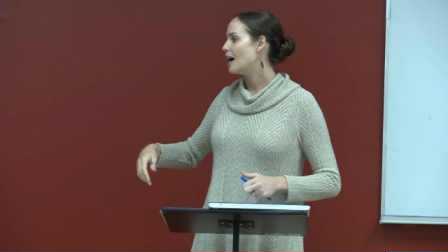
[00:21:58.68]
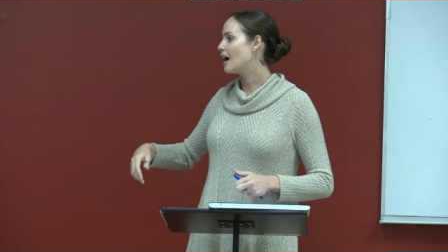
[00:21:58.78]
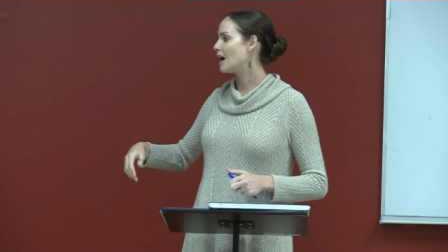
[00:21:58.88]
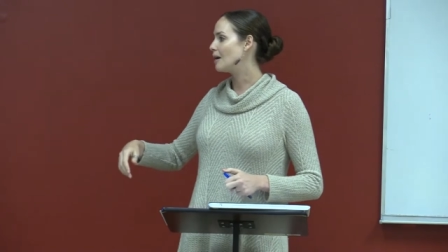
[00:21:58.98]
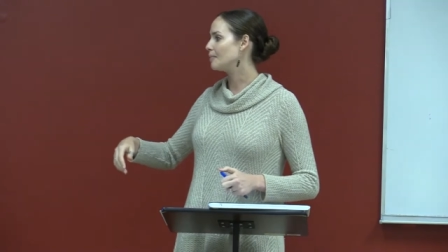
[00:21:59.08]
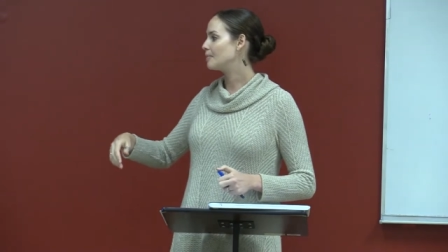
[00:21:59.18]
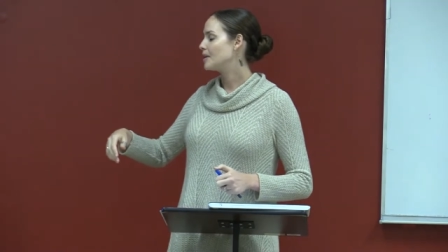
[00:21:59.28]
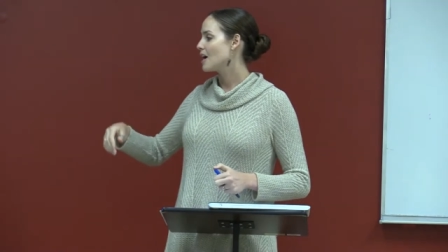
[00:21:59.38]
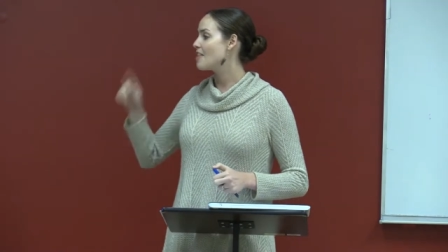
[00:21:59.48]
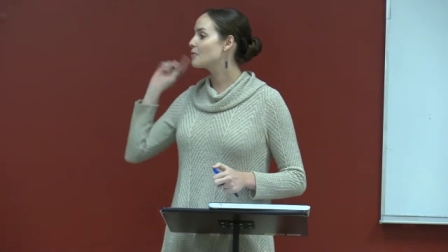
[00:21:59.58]
Um,
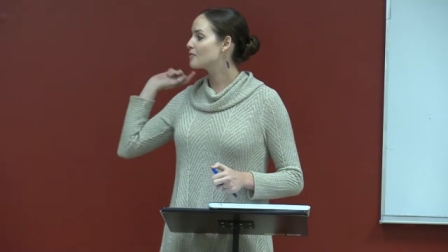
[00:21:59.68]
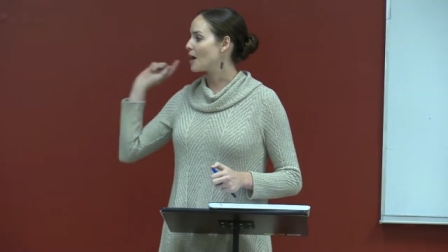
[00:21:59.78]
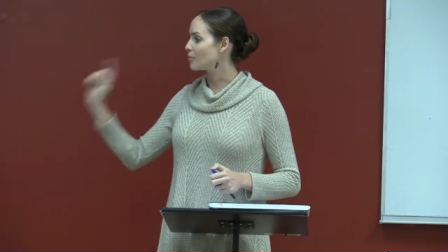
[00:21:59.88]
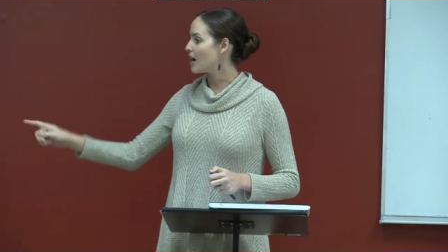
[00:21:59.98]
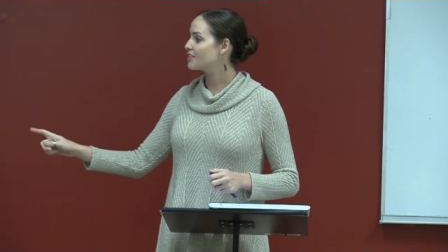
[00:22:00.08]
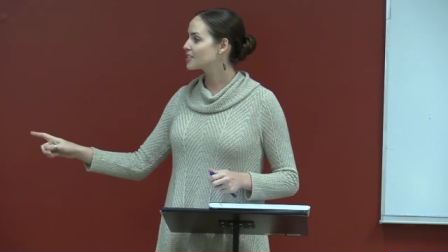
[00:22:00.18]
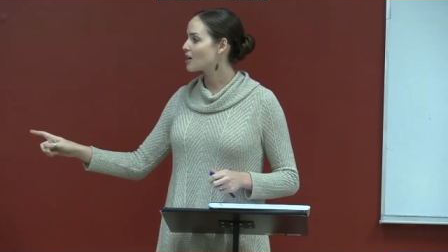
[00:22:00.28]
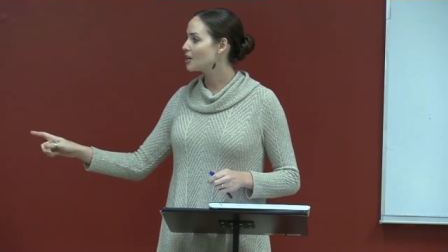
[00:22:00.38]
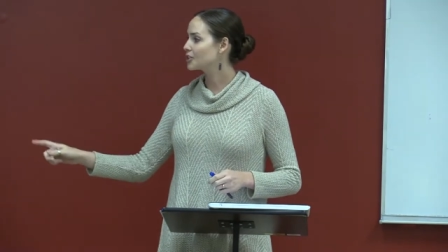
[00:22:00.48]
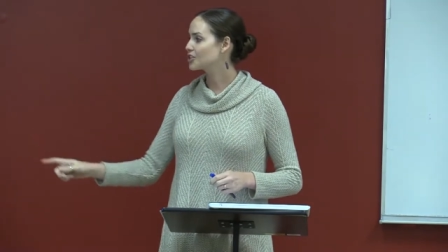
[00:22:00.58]
and then we've got private
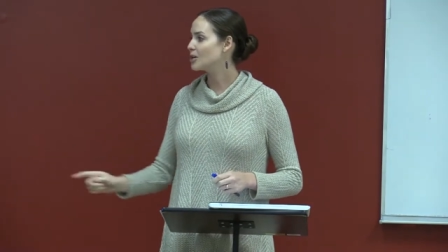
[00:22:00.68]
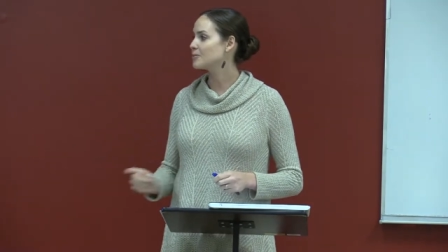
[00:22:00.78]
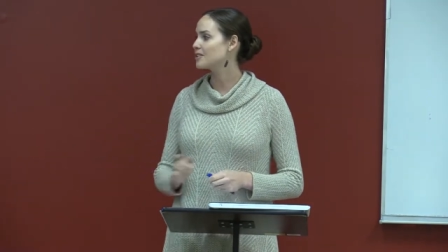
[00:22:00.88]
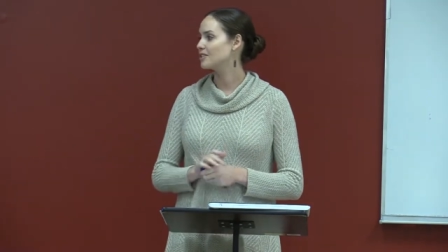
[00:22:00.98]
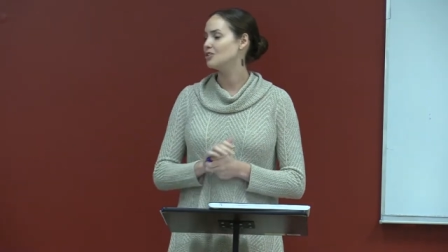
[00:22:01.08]
scholarships.